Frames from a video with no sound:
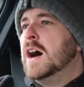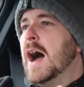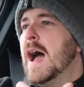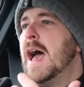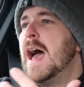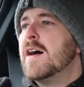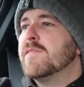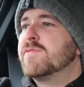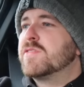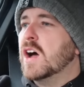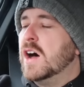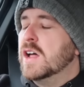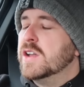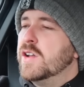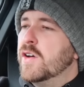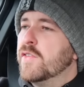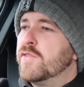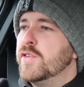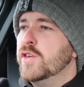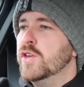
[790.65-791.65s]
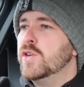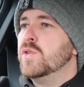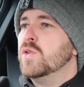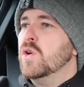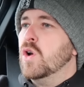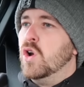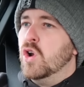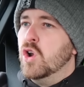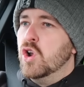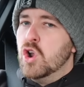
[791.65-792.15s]
I have done a
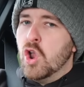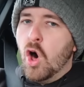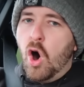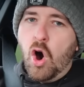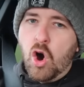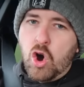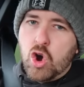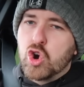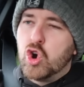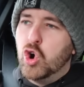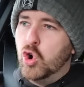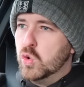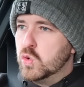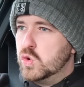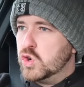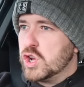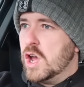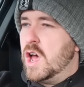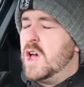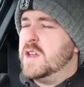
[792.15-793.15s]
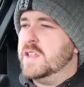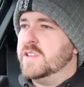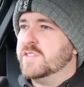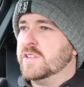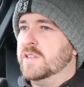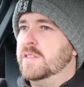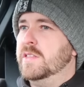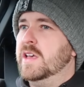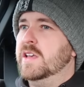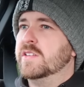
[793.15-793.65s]
few long haul
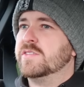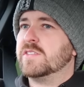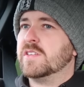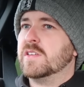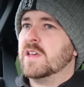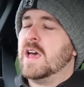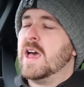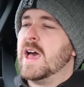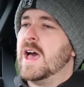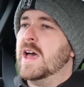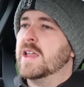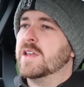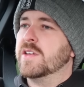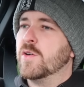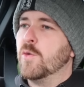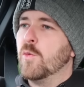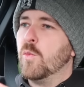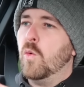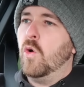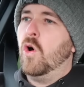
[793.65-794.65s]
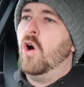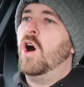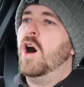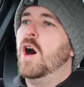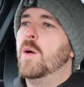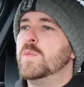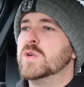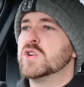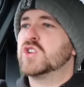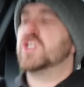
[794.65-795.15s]
journeys in this, and what
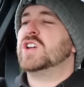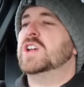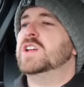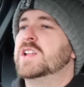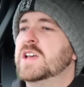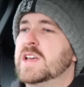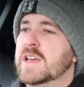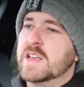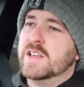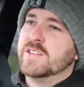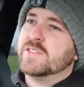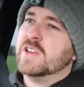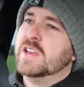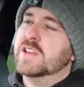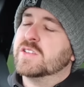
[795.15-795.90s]
a machine it is.